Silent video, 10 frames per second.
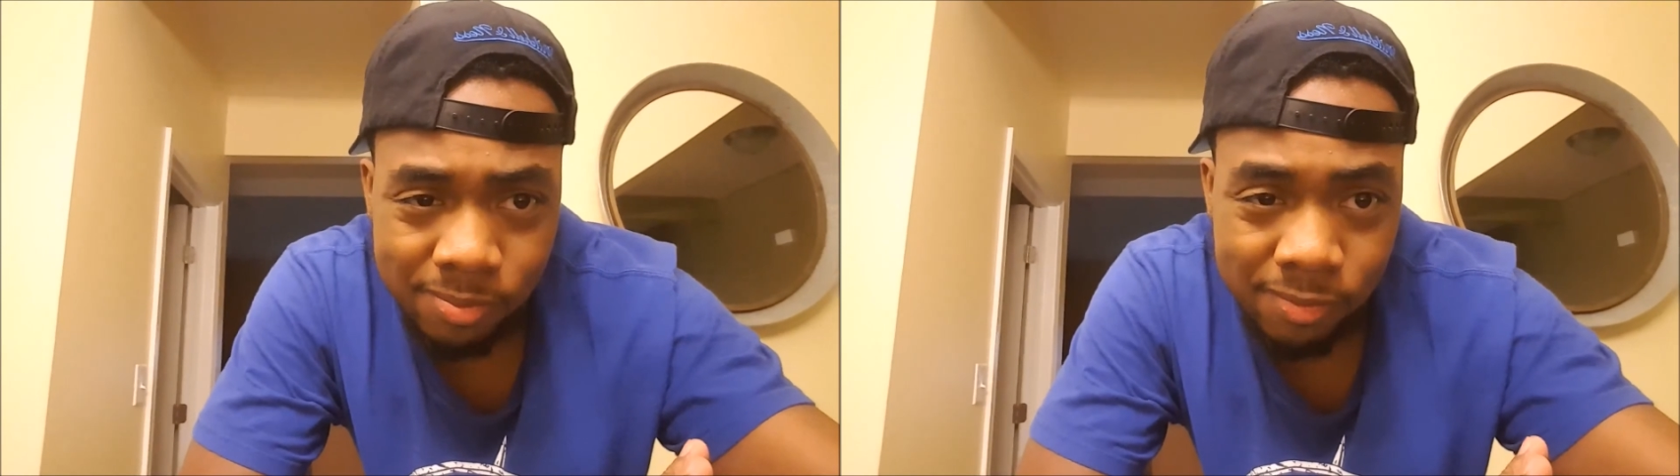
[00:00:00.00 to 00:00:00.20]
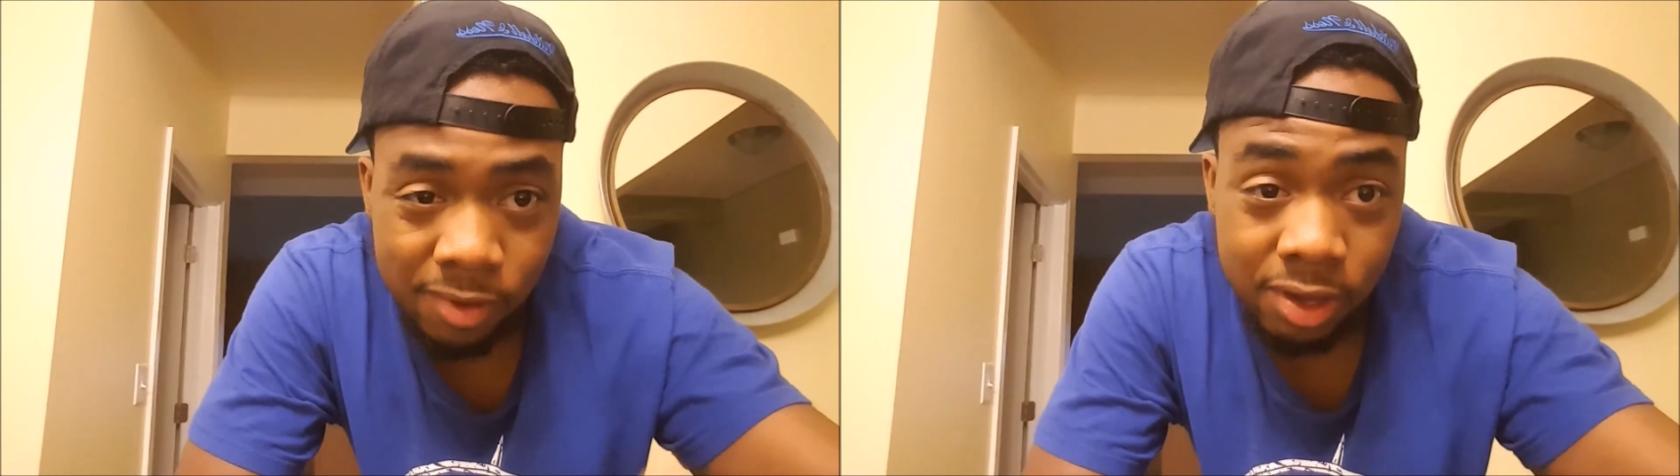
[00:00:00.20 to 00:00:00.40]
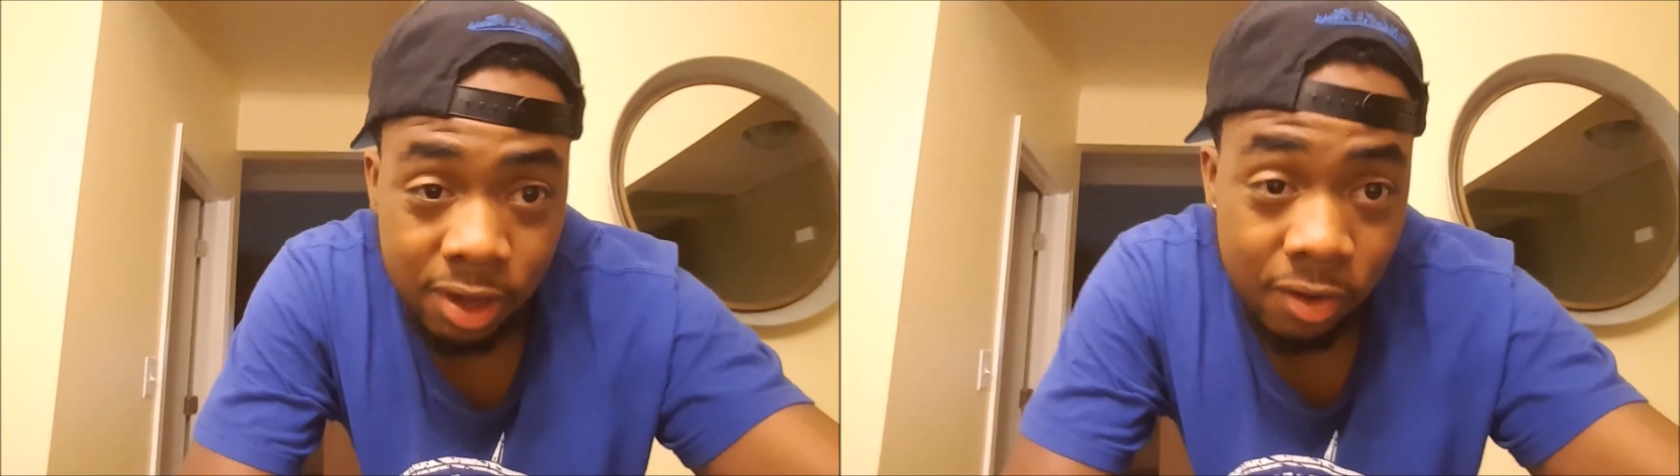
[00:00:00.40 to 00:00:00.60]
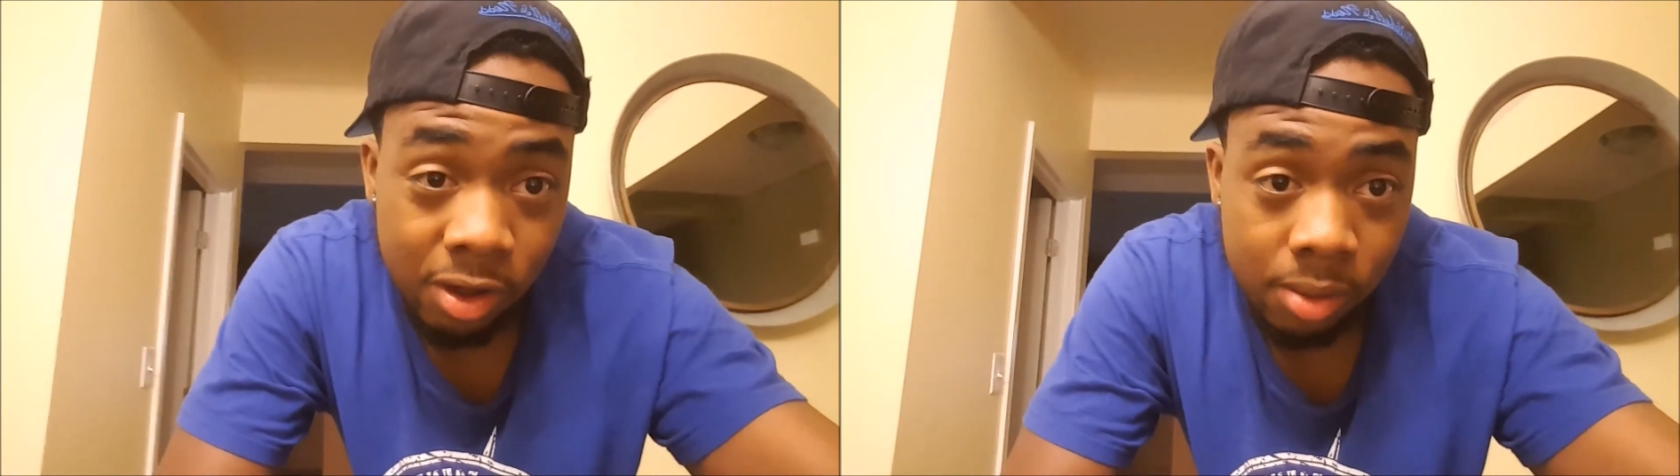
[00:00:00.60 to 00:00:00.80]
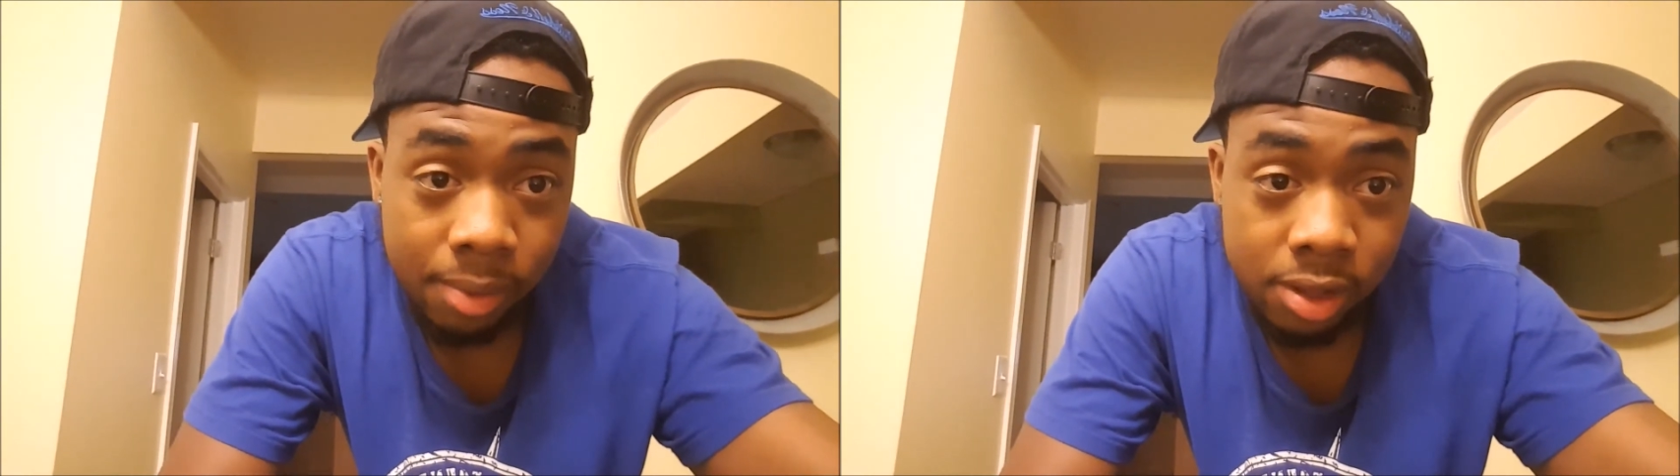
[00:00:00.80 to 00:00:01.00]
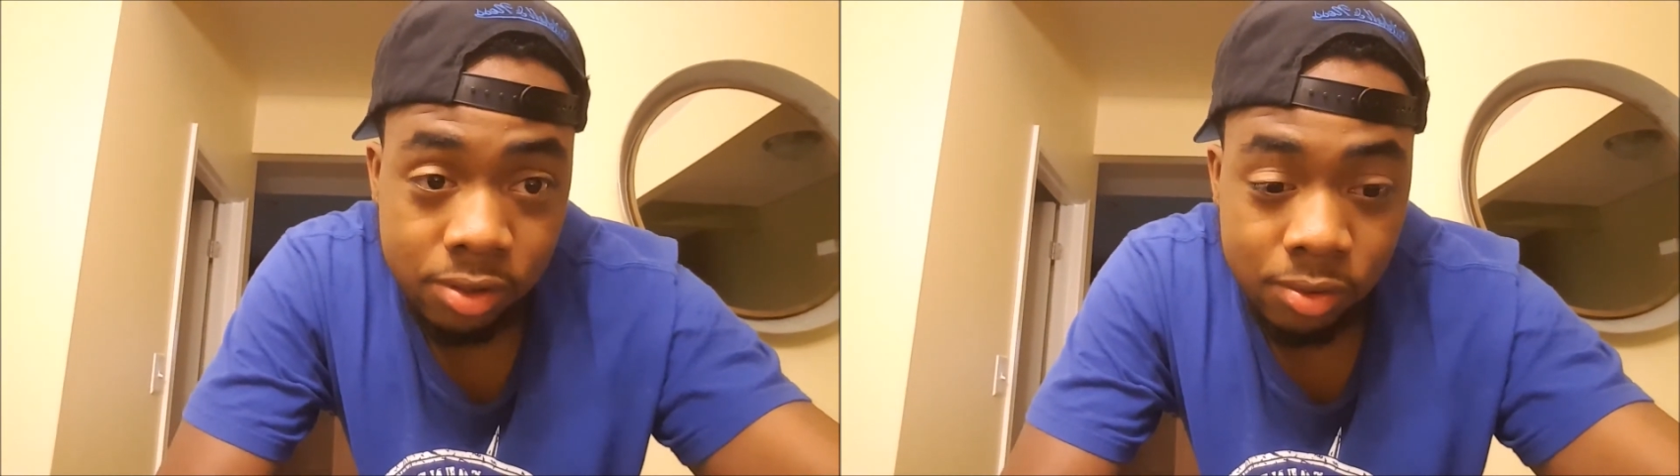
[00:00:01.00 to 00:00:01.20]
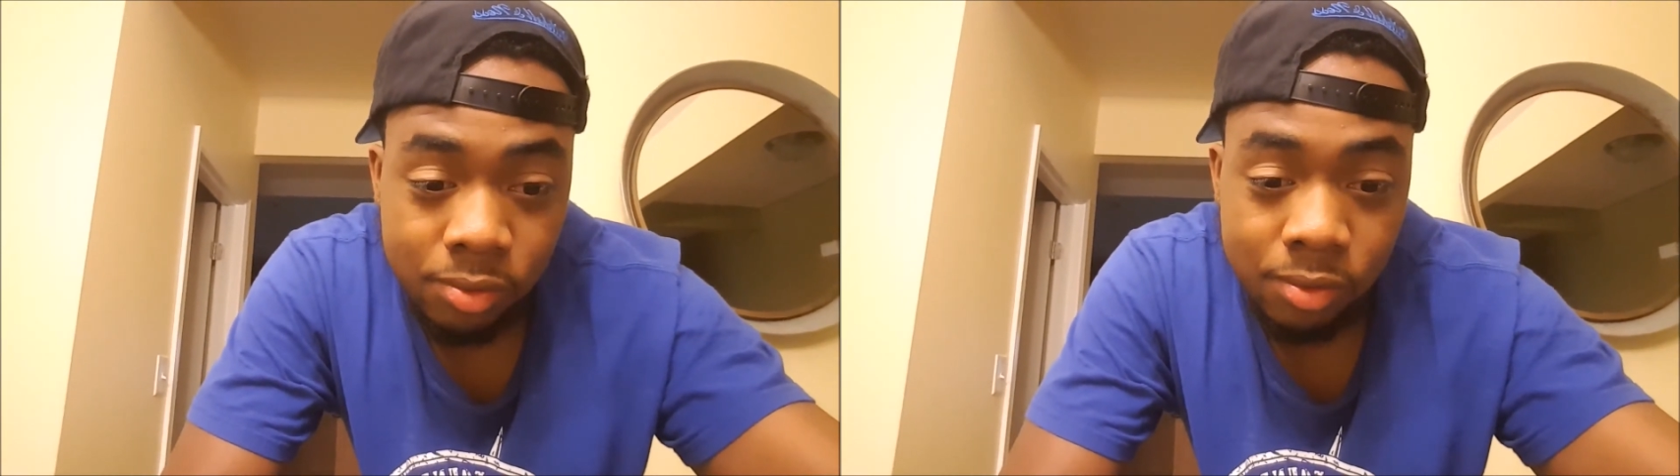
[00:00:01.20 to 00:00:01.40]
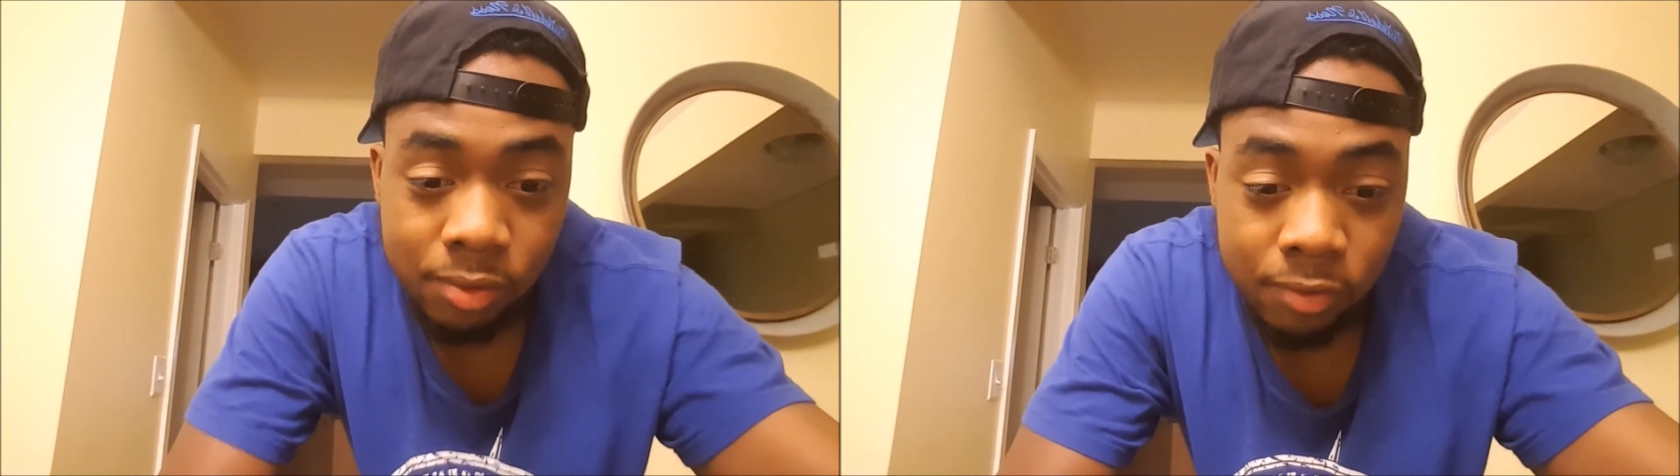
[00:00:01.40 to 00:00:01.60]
fuck Erykah Badu